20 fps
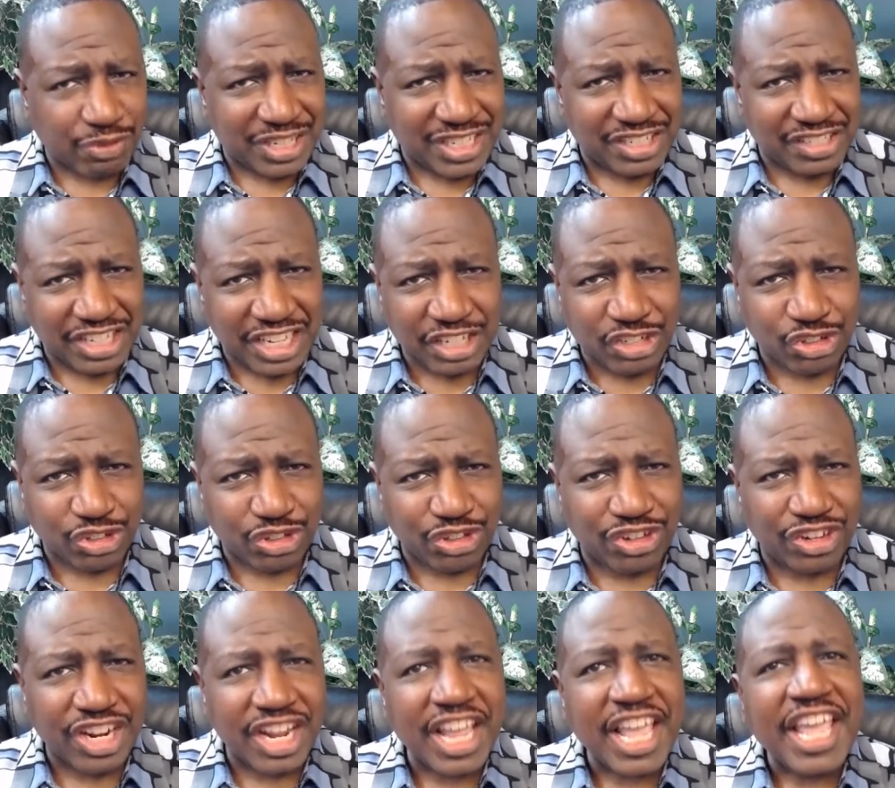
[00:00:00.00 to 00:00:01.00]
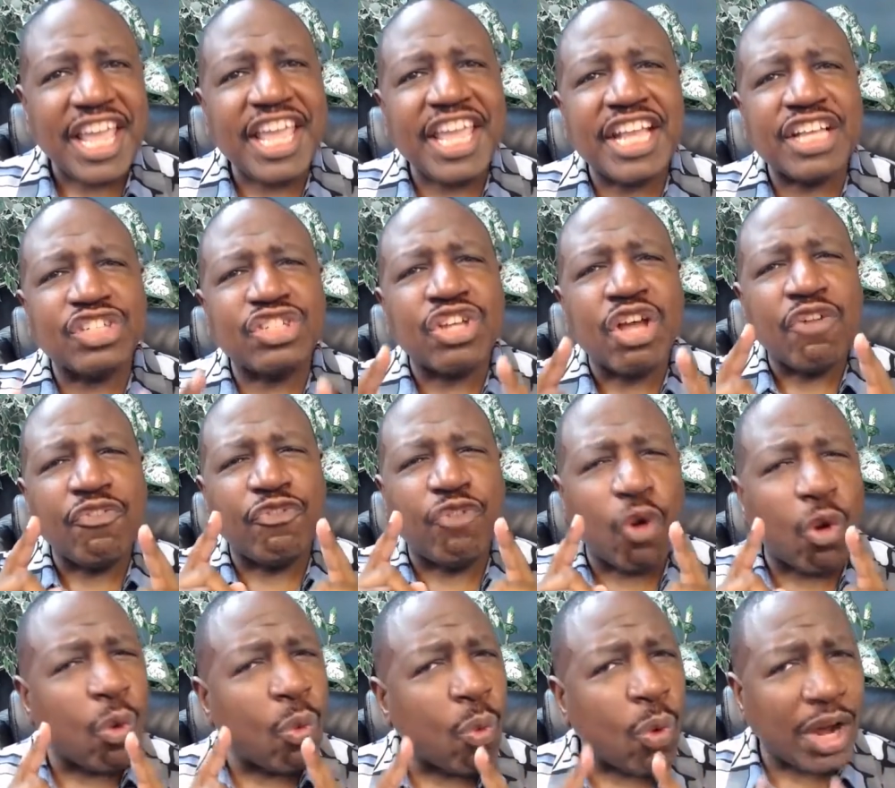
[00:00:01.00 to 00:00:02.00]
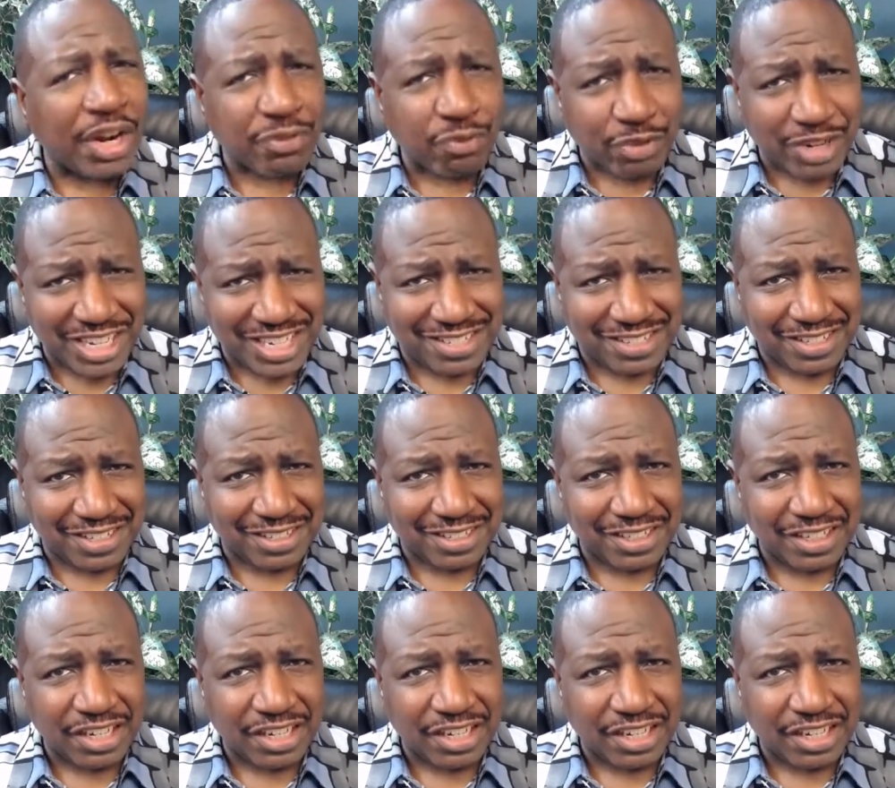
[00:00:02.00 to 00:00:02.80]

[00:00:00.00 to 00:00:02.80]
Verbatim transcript: and teacher is for one reason: